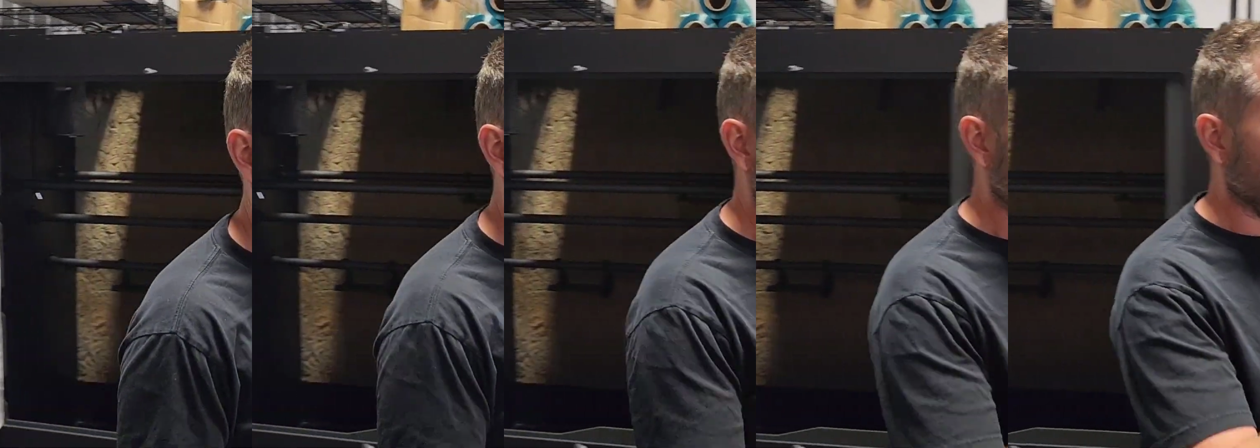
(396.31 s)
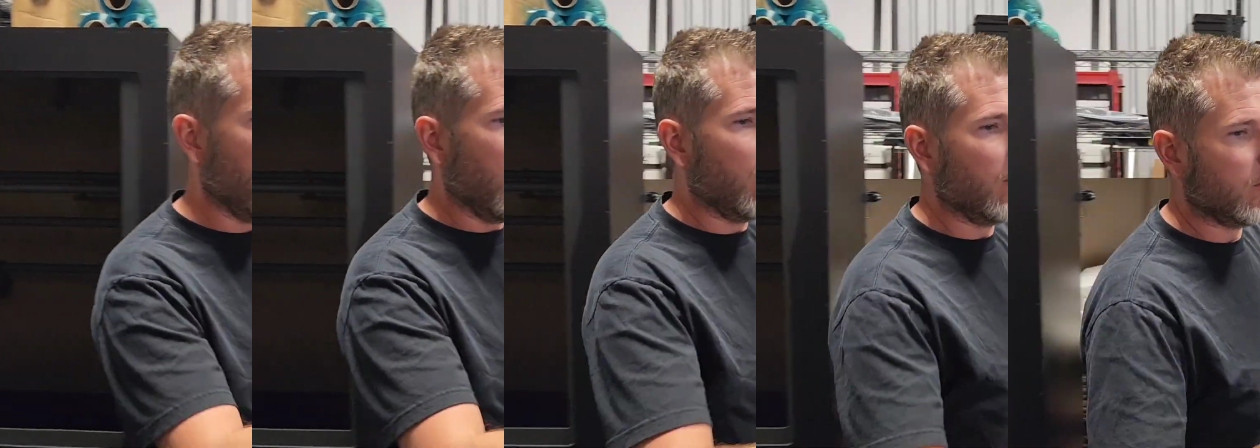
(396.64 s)

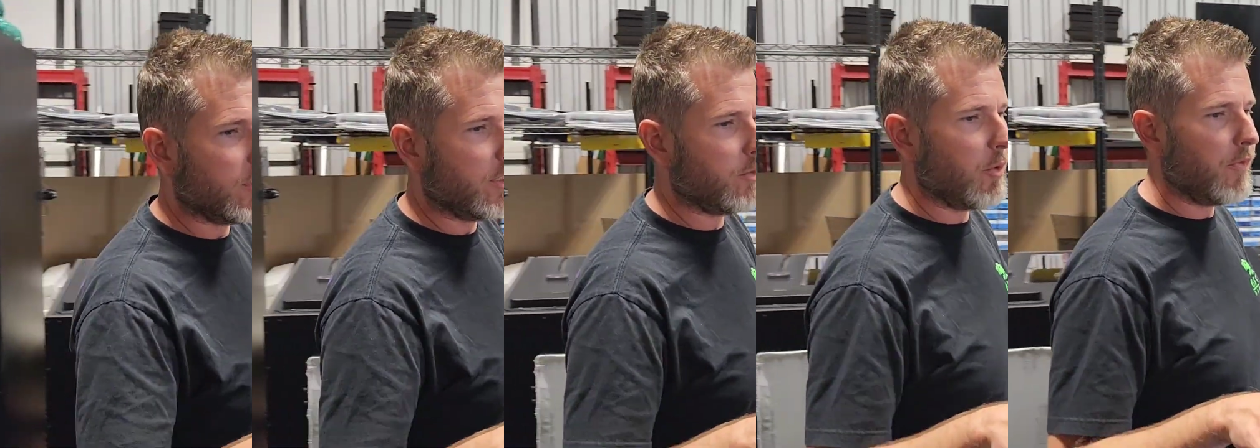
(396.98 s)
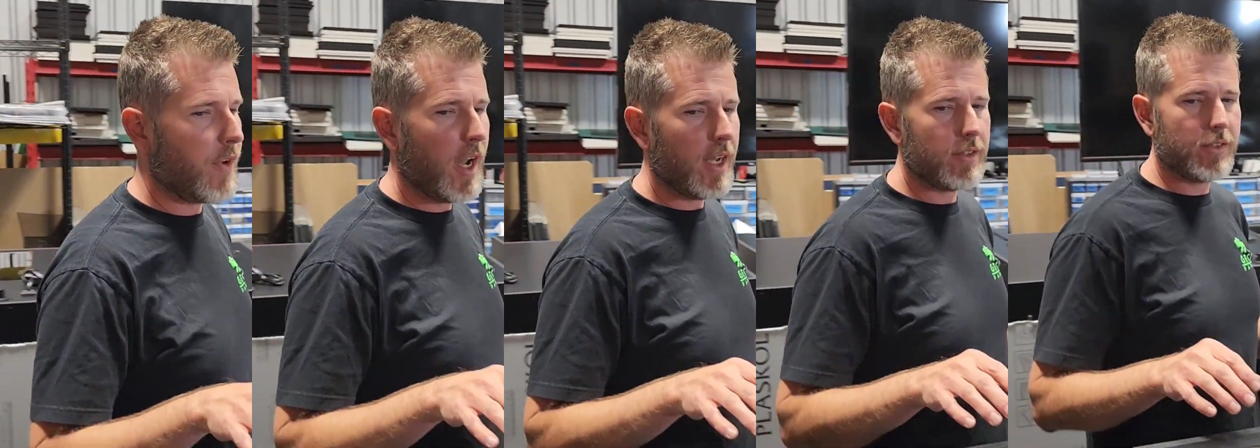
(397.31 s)
So since we've
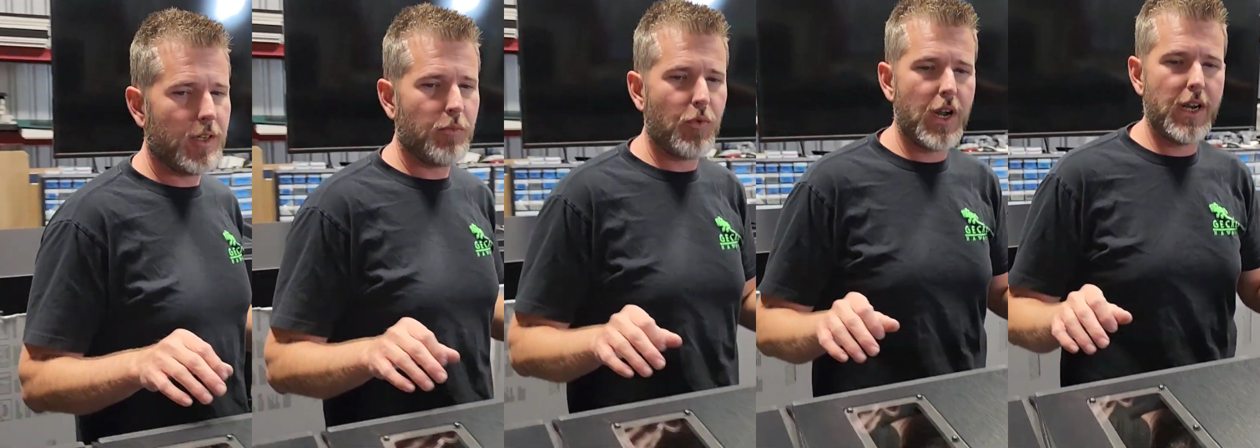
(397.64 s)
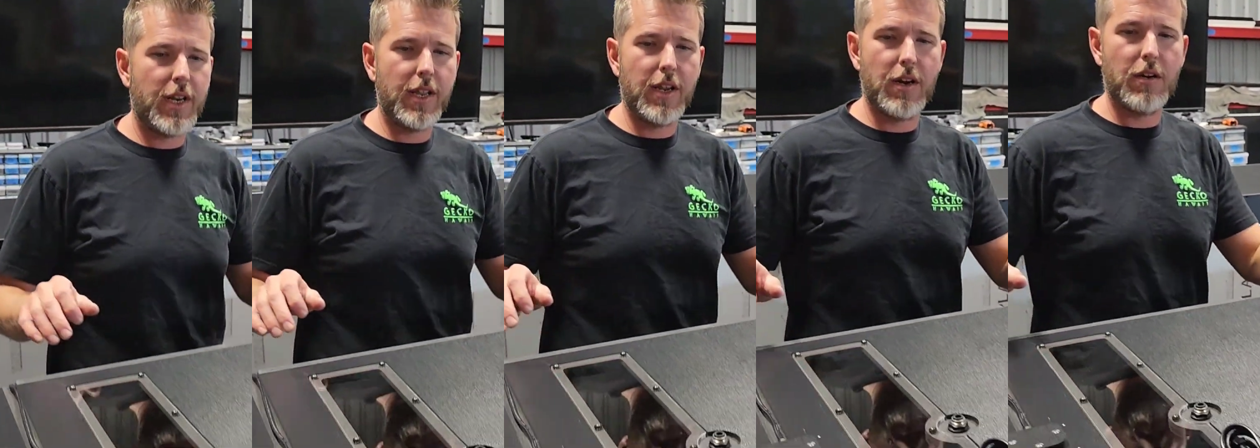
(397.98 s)
got some right
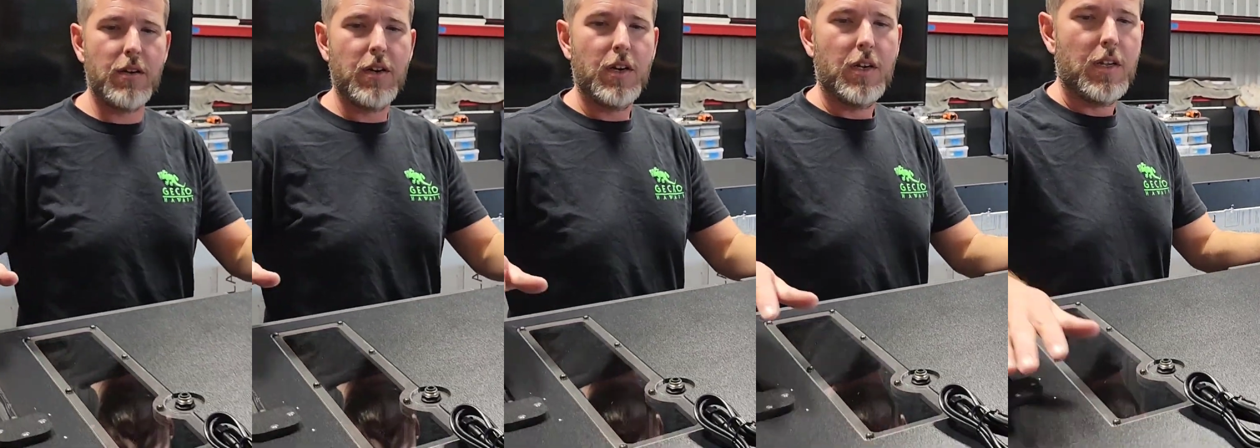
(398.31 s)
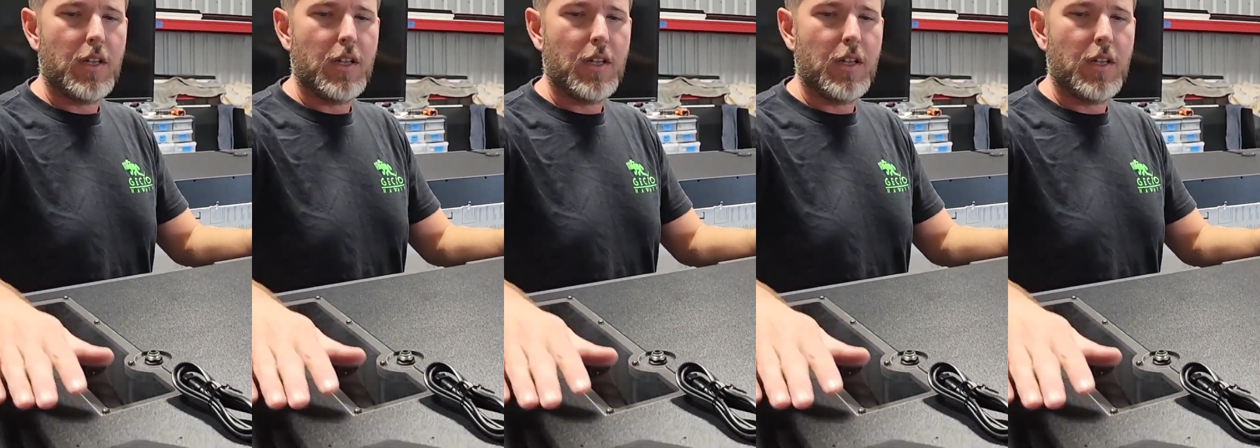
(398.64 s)
here,